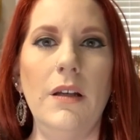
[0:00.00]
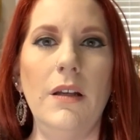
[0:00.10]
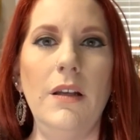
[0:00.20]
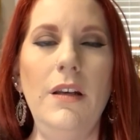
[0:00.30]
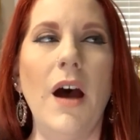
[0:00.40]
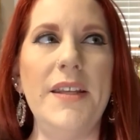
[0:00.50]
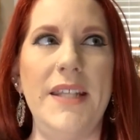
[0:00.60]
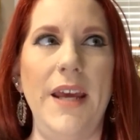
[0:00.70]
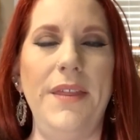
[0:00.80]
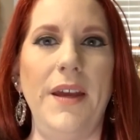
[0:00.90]
not say
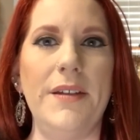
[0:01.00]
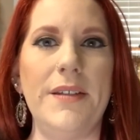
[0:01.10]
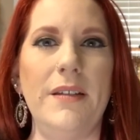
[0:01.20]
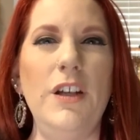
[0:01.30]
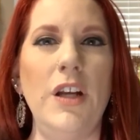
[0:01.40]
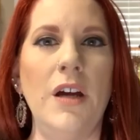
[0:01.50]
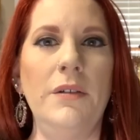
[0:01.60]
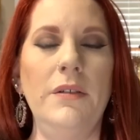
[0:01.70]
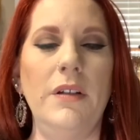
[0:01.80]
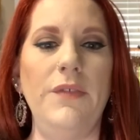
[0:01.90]
things, you know?
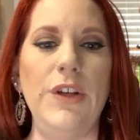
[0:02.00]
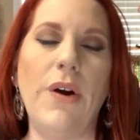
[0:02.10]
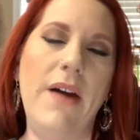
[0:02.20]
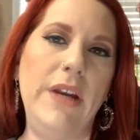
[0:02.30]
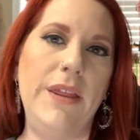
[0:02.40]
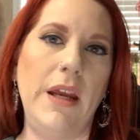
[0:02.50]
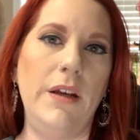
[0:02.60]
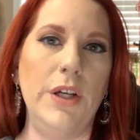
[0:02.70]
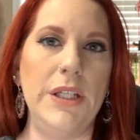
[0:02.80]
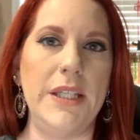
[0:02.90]
If you don't have anything good
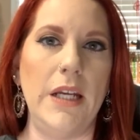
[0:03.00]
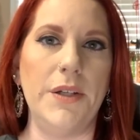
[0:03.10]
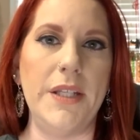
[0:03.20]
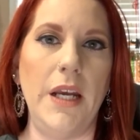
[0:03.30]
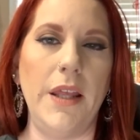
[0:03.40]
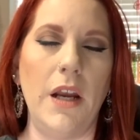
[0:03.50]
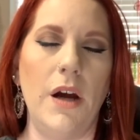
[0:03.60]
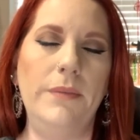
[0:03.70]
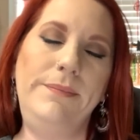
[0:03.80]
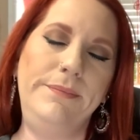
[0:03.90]
to say, don't say anything at all.
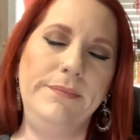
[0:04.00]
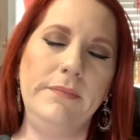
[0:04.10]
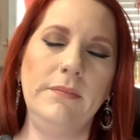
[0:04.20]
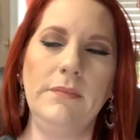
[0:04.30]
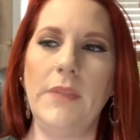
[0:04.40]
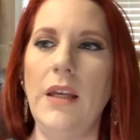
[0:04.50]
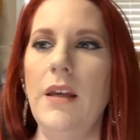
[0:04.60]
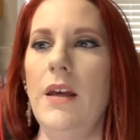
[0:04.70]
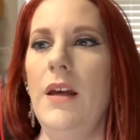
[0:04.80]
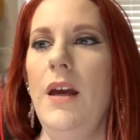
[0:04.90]

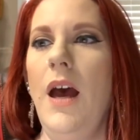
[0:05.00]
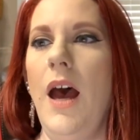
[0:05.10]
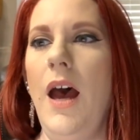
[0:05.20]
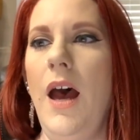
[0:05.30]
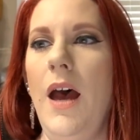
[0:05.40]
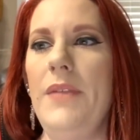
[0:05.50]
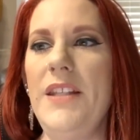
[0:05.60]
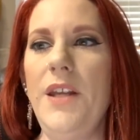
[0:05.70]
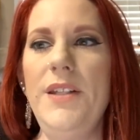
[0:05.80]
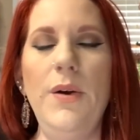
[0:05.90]
Uh, that's
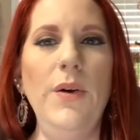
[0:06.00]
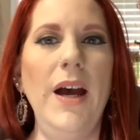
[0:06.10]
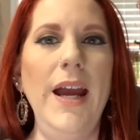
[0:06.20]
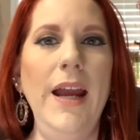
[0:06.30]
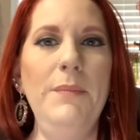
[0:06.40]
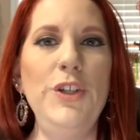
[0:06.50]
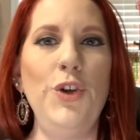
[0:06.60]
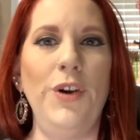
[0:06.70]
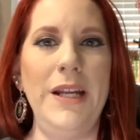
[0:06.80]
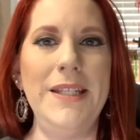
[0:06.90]
also a
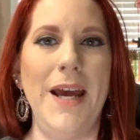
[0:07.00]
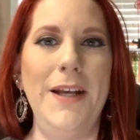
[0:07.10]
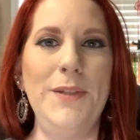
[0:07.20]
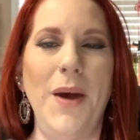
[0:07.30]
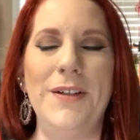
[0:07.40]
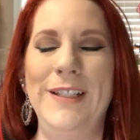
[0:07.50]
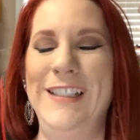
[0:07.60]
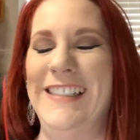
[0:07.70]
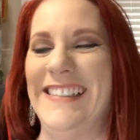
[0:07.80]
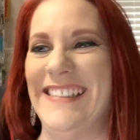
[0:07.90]
maturity sign as well.
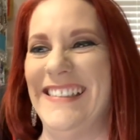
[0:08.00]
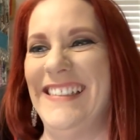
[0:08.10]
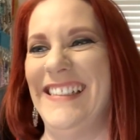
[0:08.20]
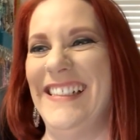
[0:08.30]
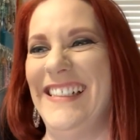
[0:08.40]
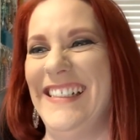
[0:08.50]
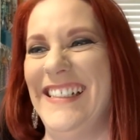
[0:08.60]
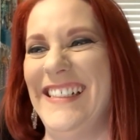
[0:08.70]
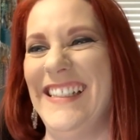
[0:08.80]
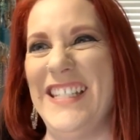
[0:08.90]

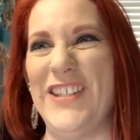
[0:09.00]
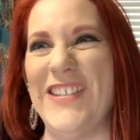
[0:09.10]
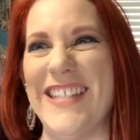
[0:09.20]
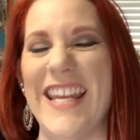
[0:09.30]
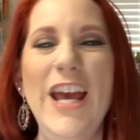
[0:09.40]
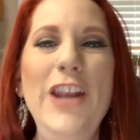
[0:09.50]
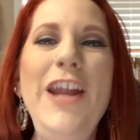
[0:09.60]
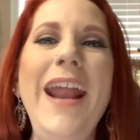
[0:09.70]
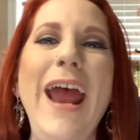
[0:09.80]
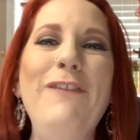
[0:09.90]
Let's just say, not
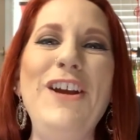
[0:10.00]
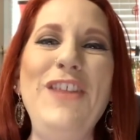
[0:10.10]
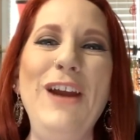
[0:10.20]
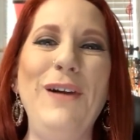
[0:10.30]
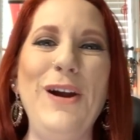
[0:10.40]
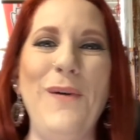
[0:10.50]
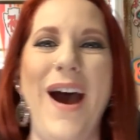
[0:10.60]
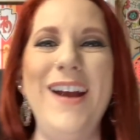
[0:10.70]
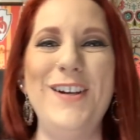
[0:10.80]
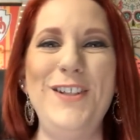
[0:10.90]
everything
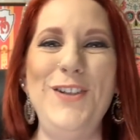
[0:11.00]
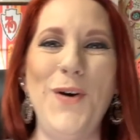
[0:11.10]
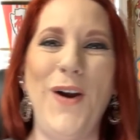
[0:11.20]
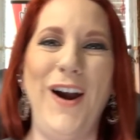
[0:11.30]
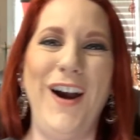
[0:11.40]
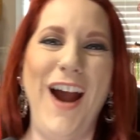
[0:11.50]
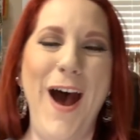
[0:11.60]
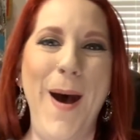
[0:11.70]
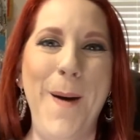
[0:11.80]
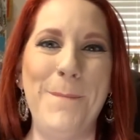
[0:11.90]
requires your,
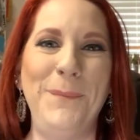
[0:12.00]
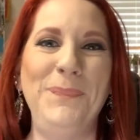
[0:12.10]
um,